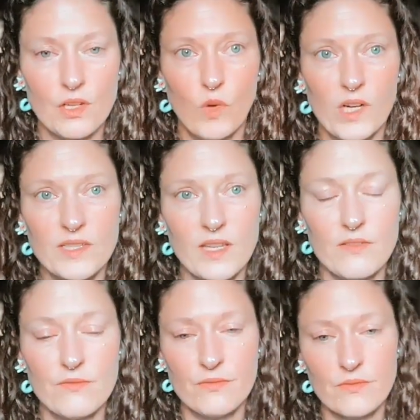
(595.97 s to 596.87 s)
Whereas
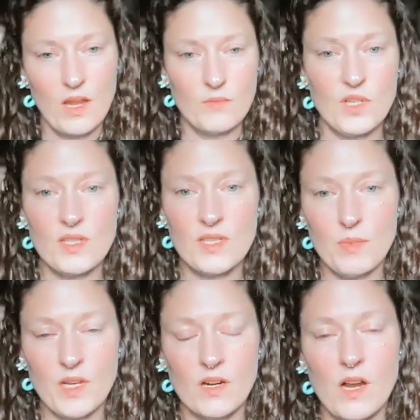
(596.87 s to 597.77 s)
if I'm just
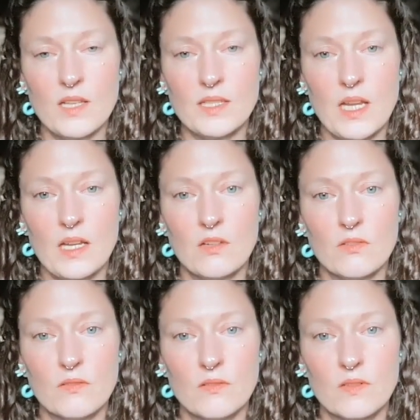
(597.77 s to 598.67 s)
zipping across
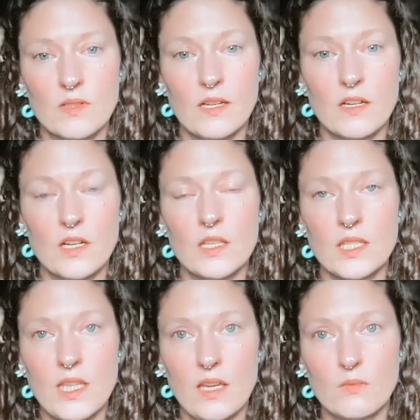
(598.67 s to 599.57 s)
town here in the
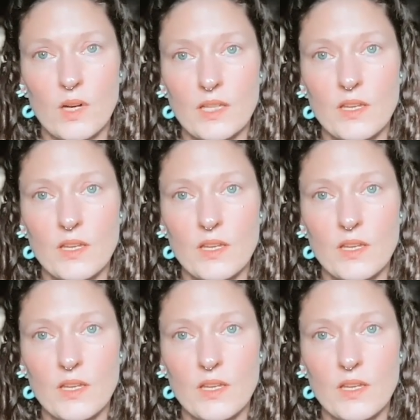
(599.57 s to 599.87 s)
town where I